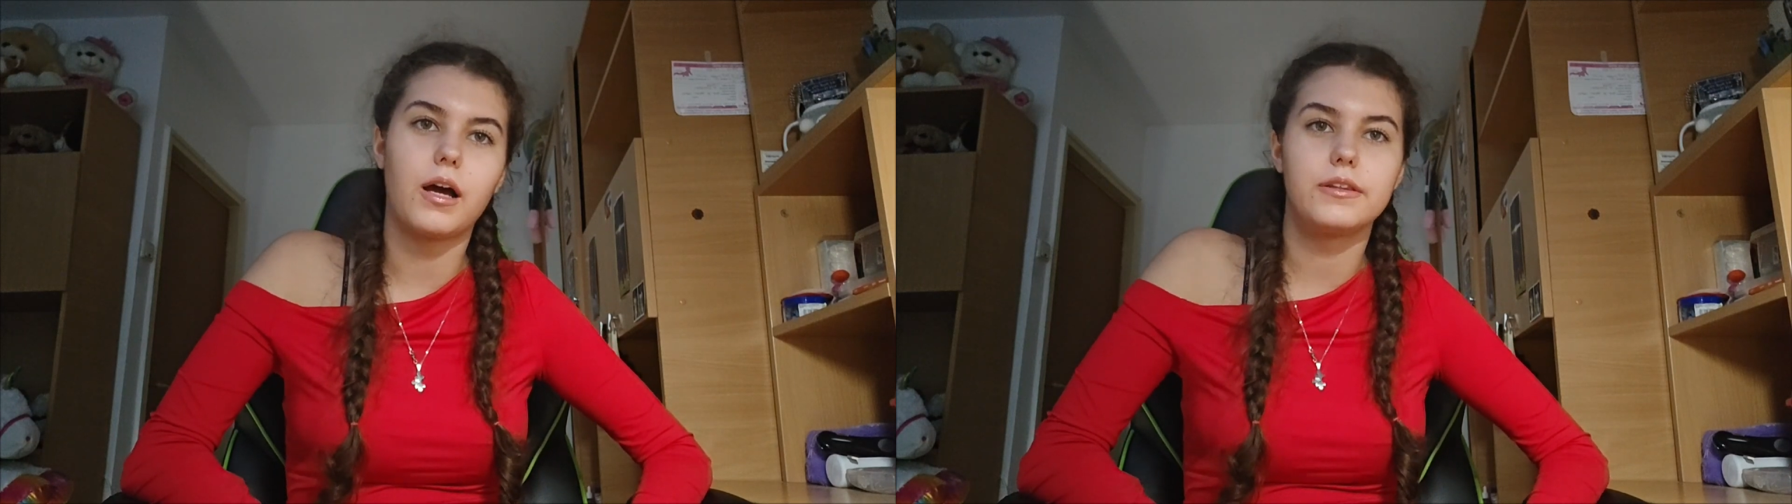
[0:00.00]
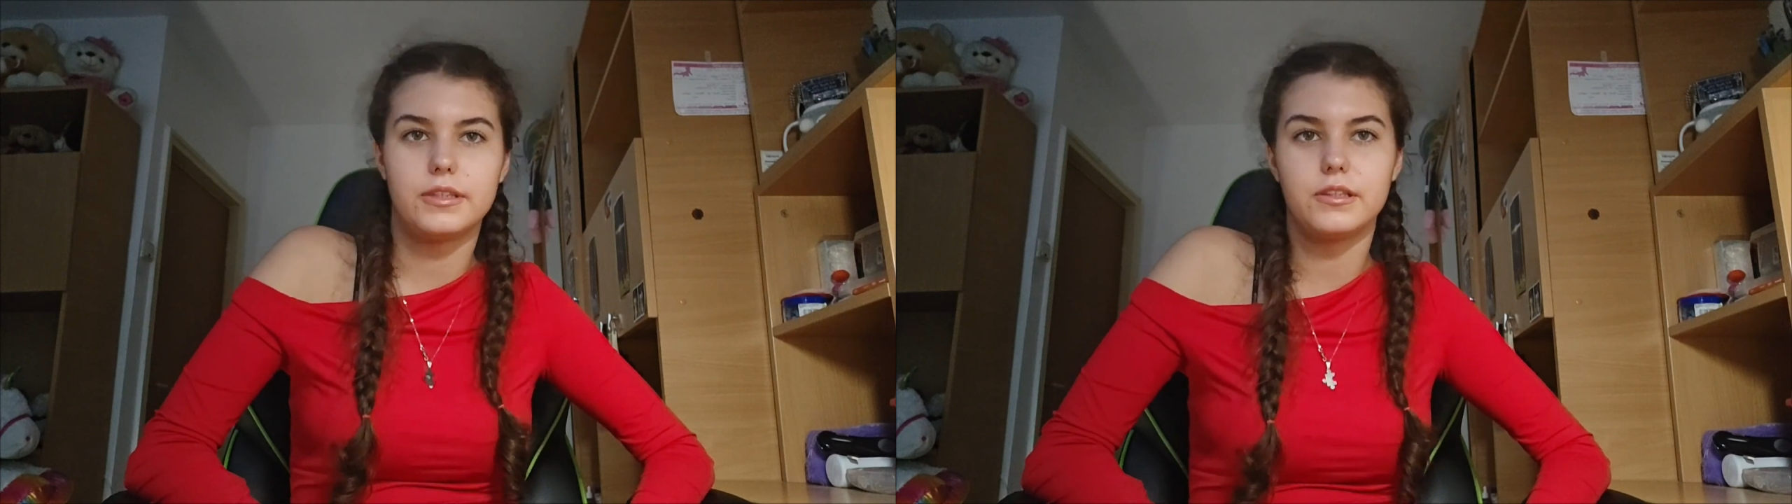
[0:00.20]

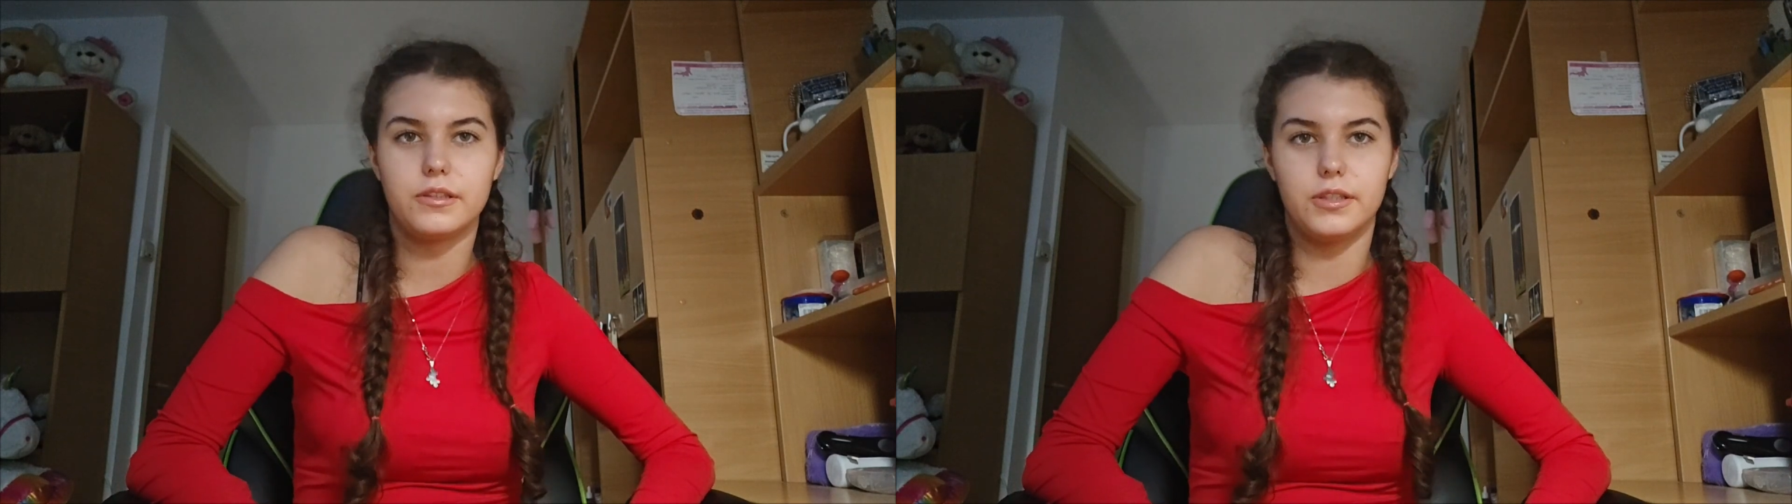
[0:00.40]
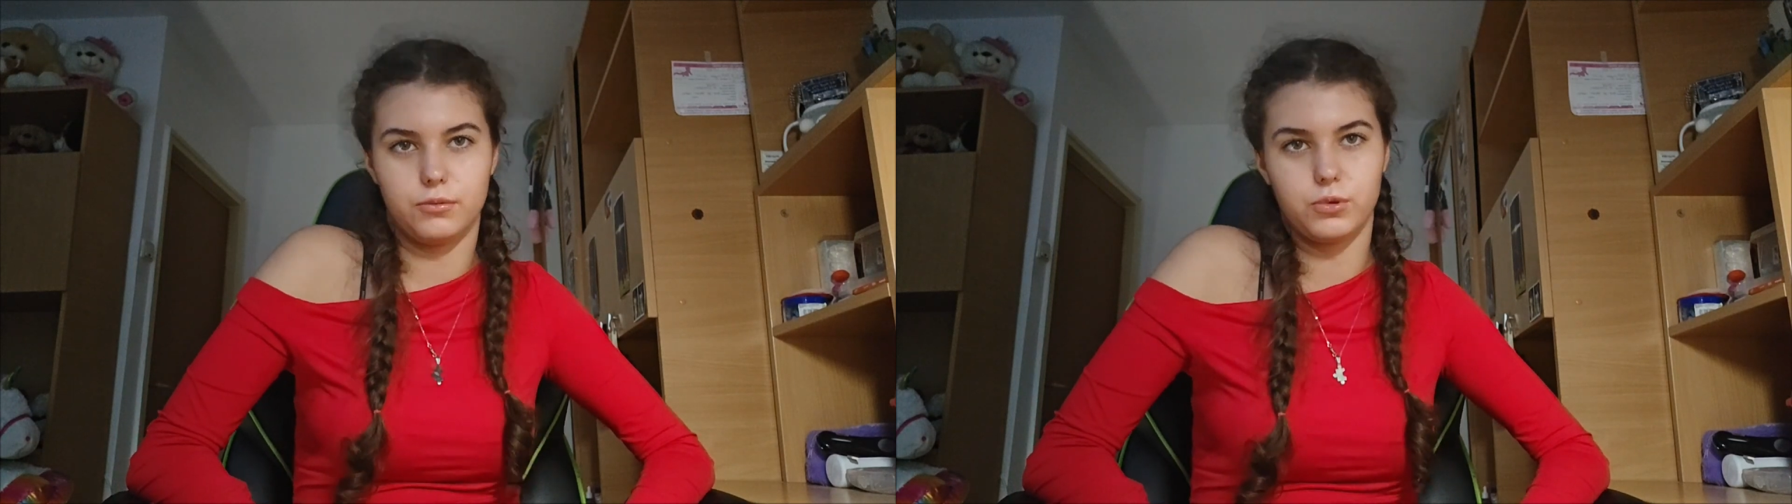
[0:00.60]

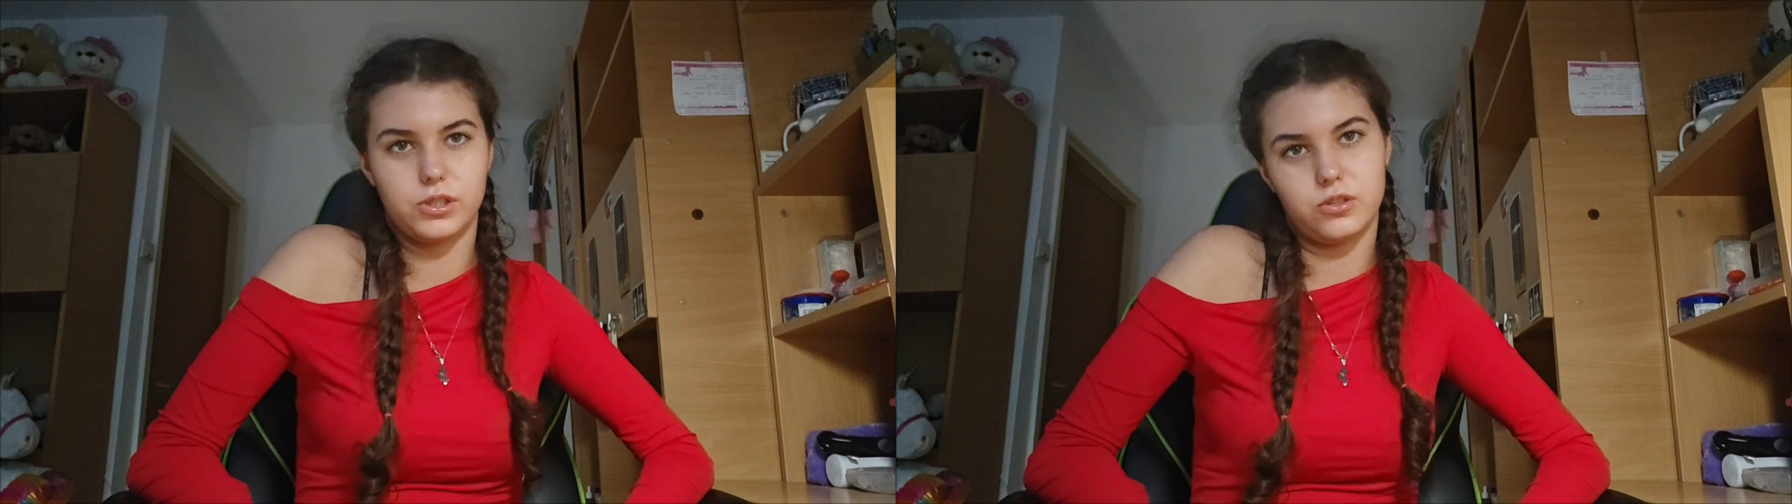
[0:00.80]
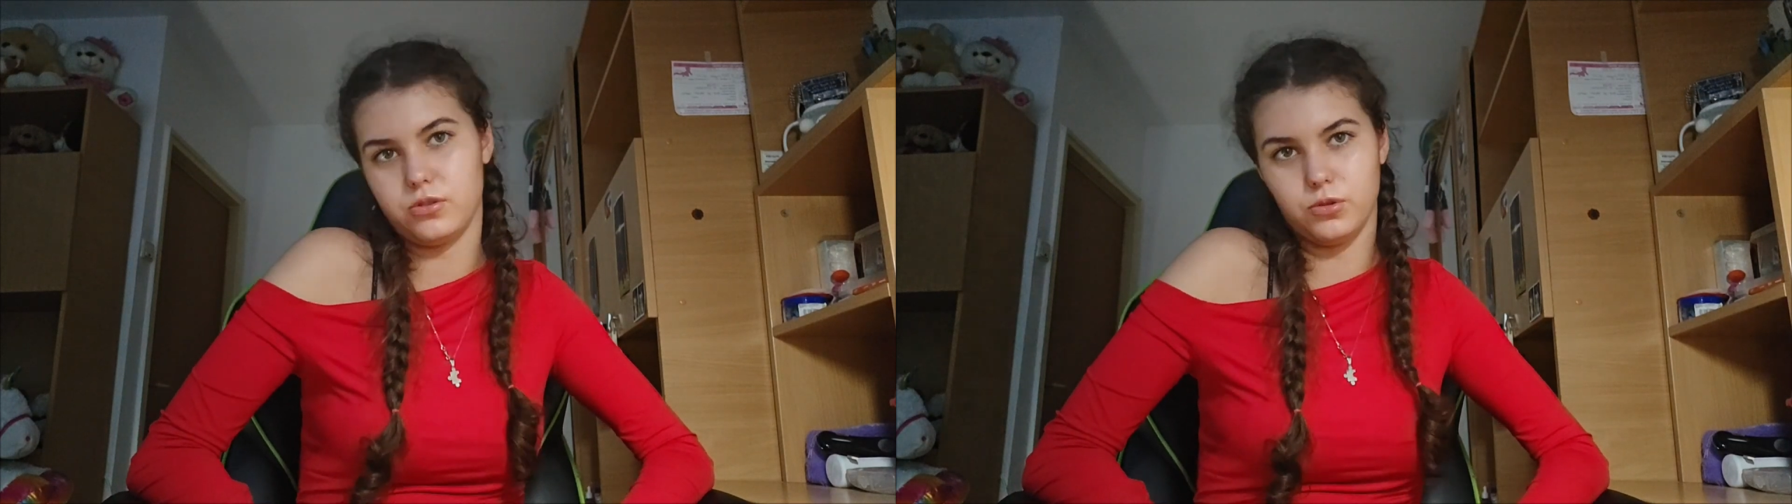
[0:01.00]
until it
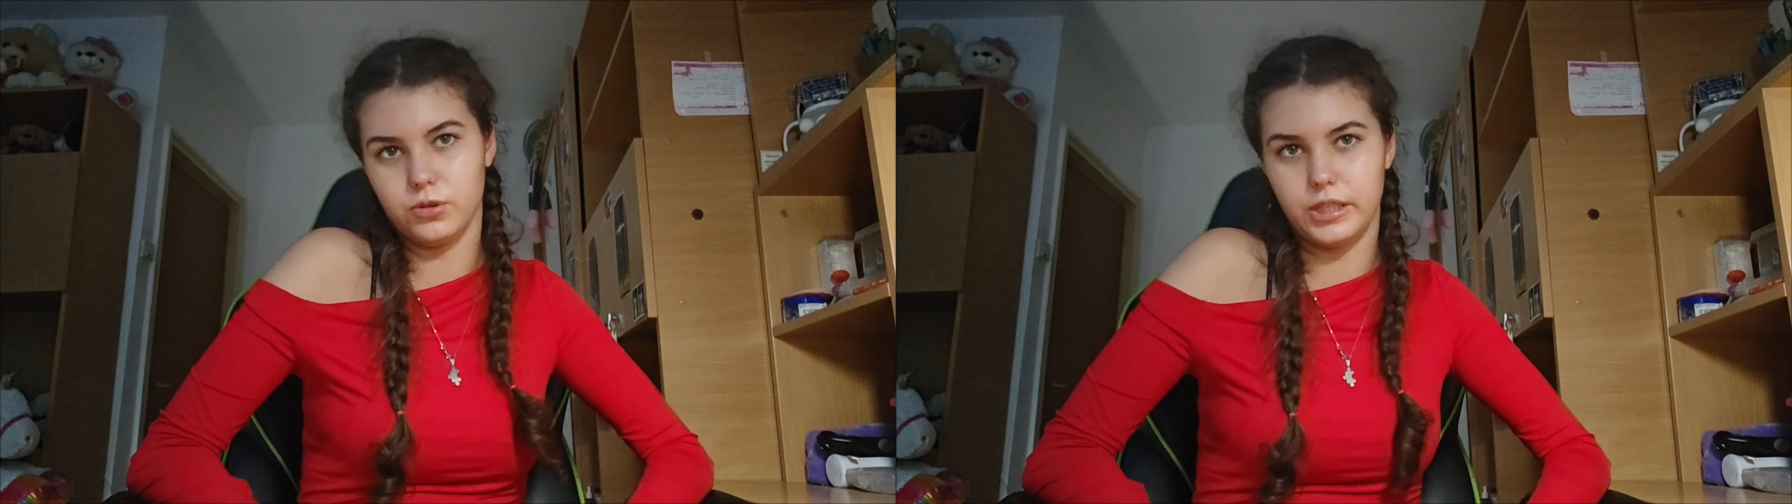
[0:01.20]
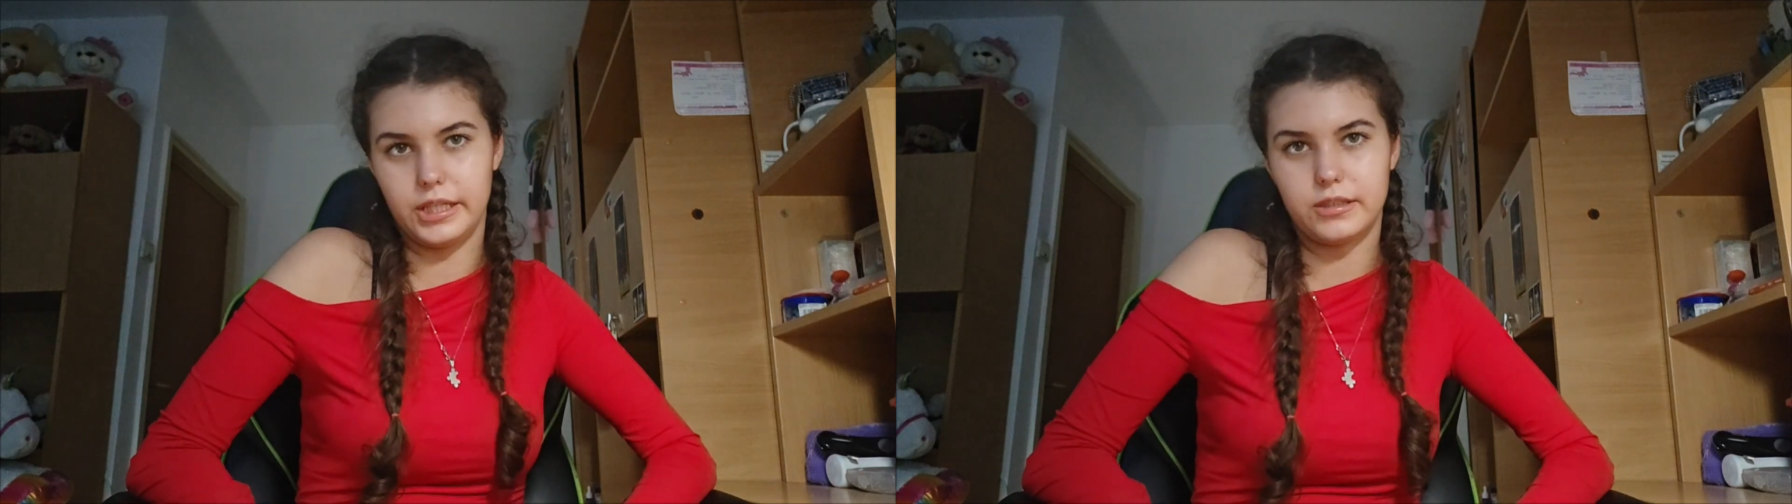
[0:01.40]
was
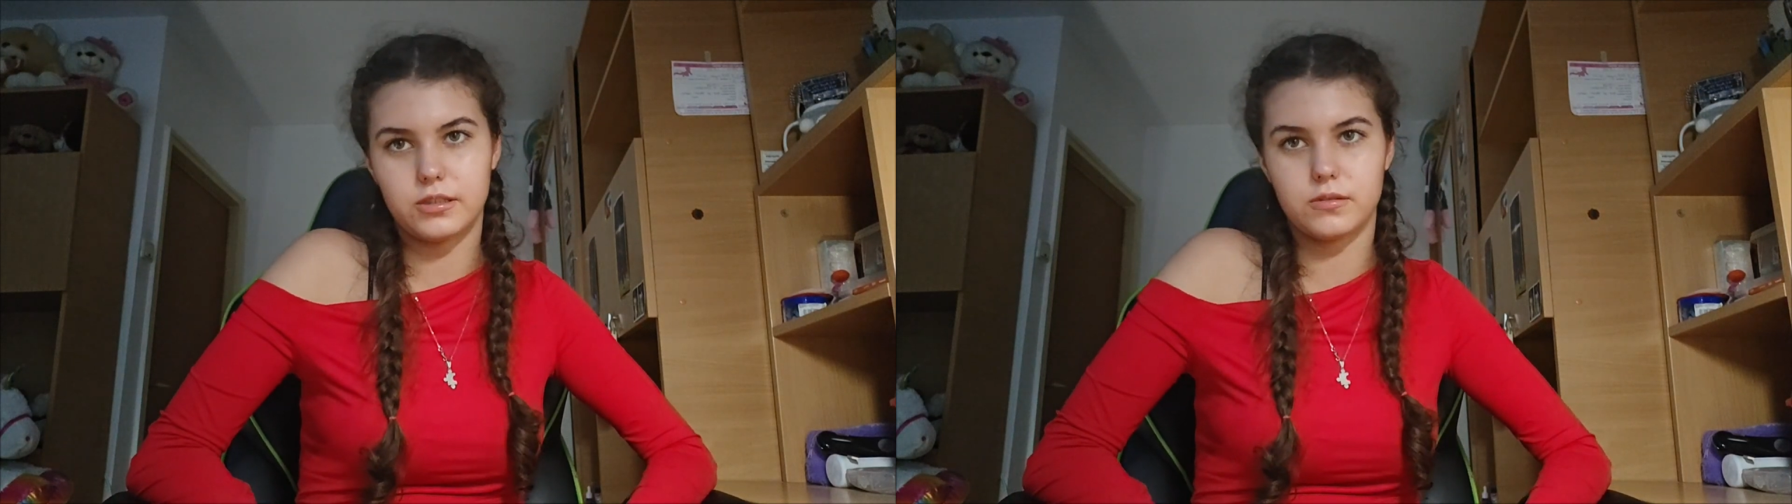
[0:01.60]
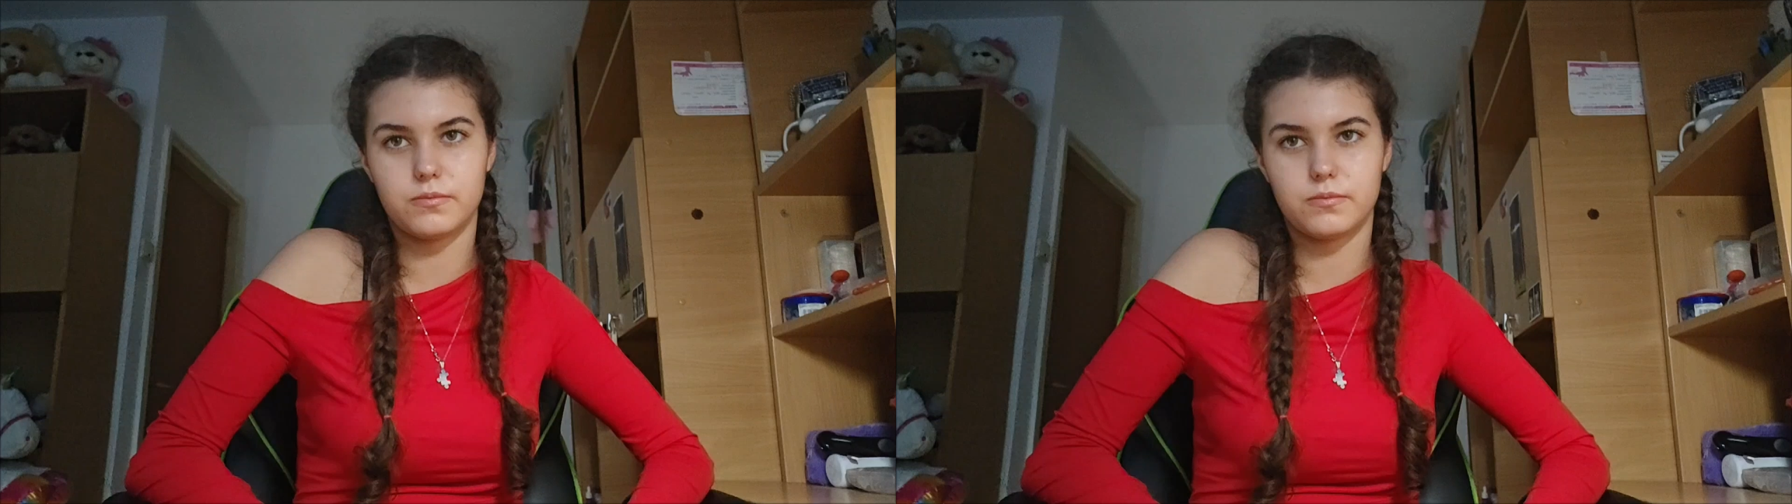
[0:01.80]
too late.